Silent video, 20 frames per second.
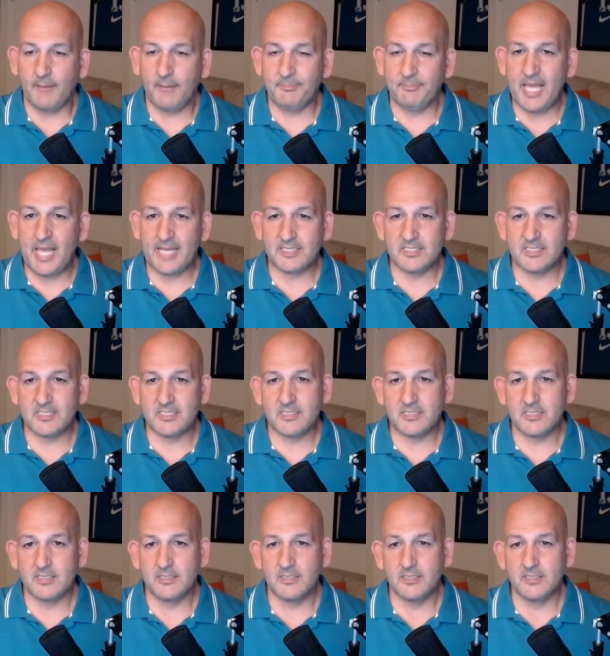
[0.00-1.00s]
Up
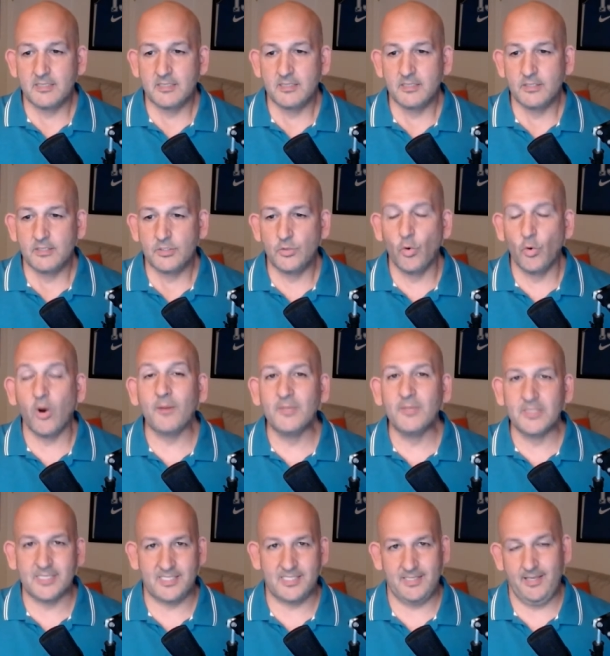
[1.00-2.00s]
next,
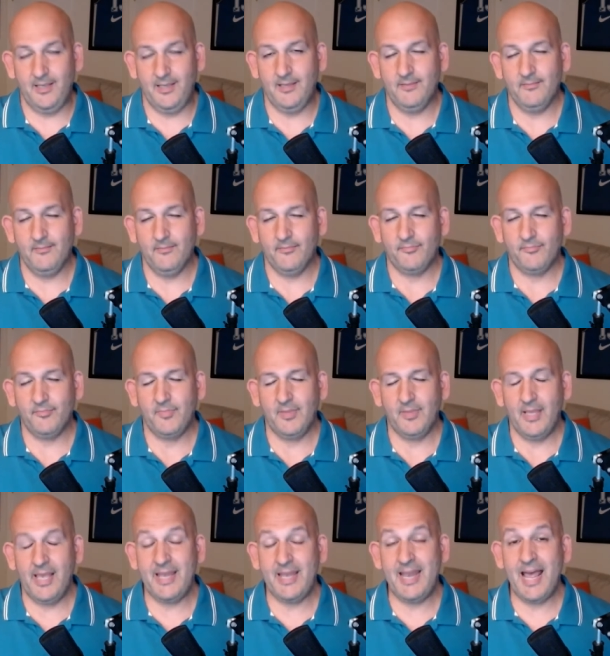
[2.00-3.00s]
normalcy,
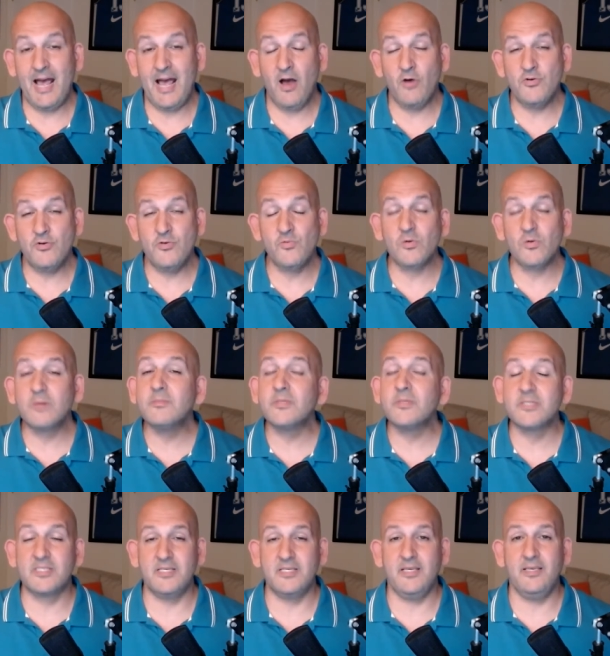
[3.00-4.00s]
and how
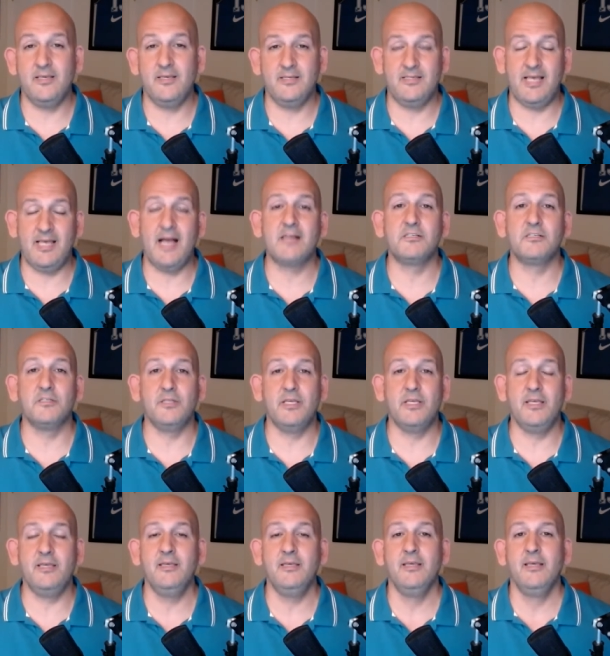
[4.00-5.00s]
normalcy is
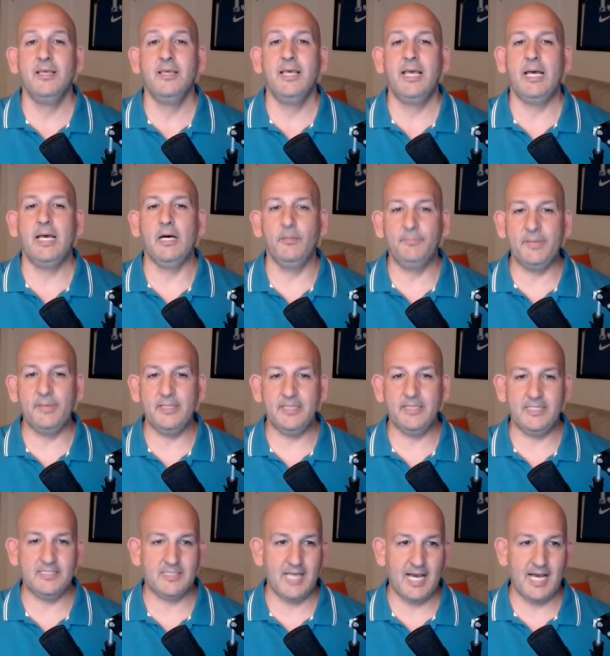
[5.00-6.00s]
actually
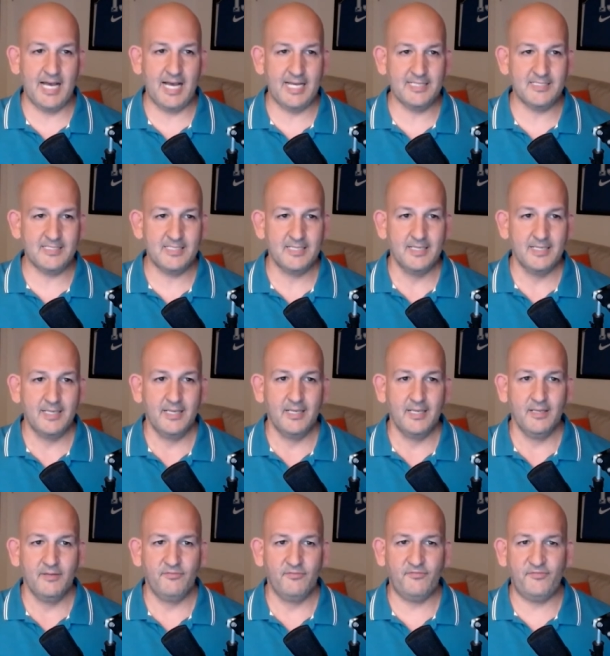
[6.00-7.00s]
helping these guys
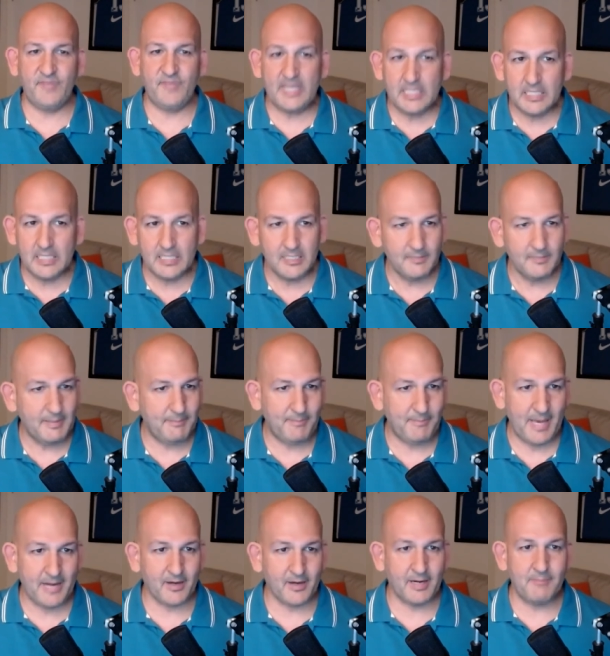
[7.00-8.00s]
feel a little
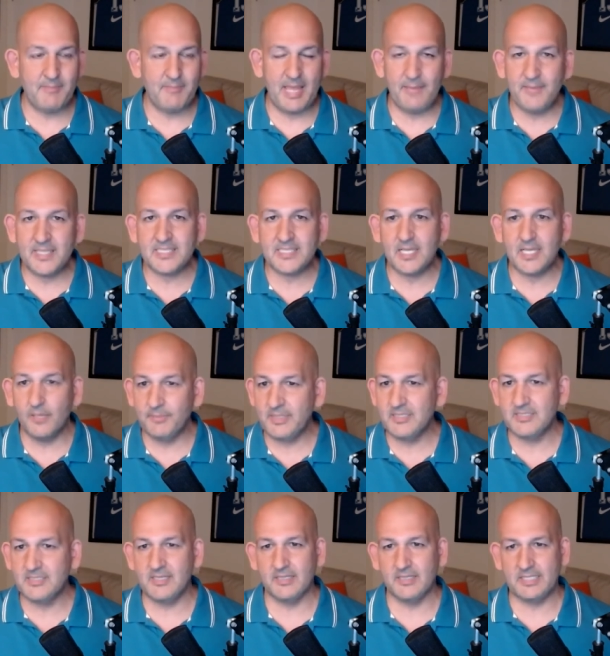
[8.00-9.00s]
bit better. Maybe it's
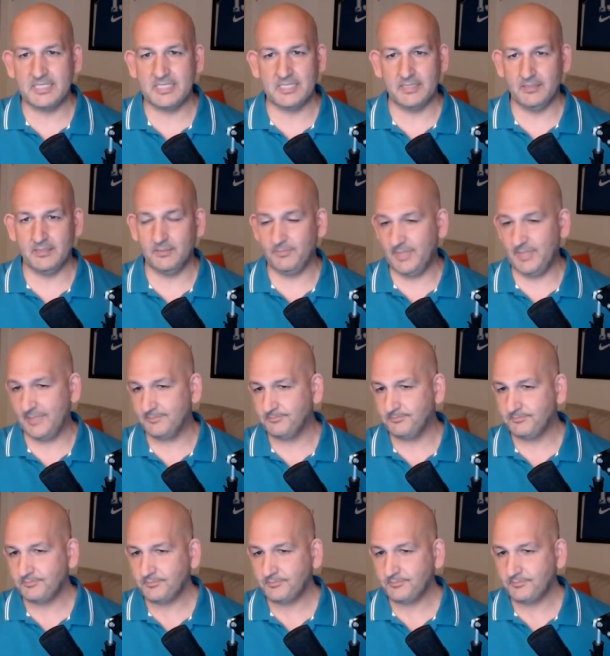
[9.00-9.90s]
helping the Celtics a little bit.